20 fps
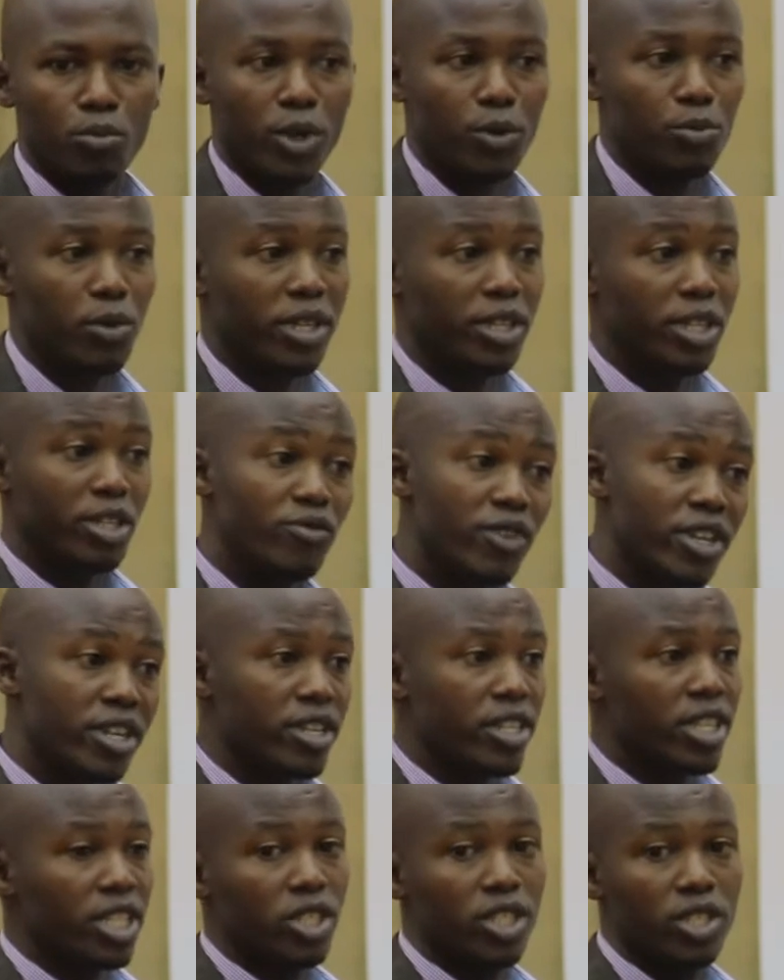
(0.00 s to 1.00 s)
but even
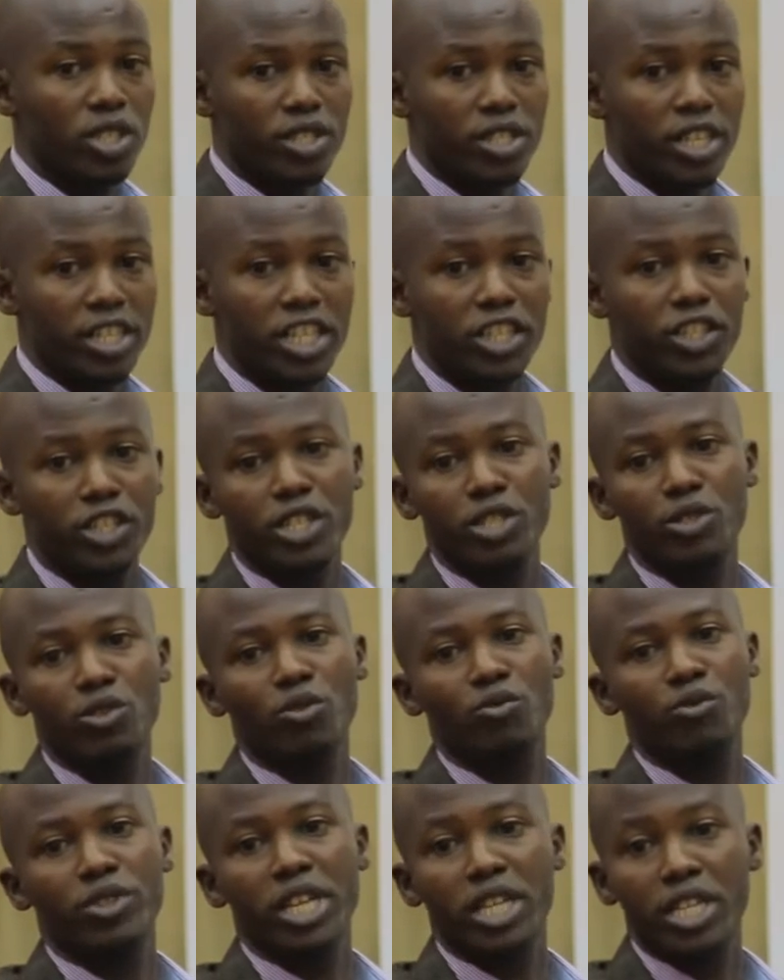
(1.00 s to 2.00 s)
in the kitchens
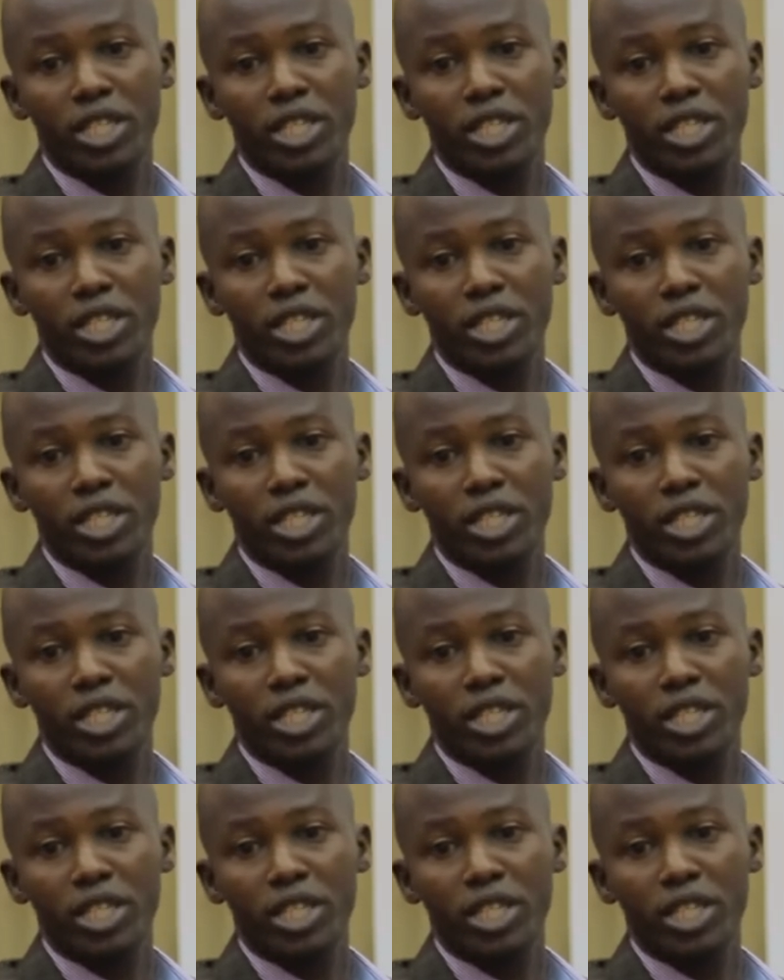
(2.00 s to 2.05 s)
of the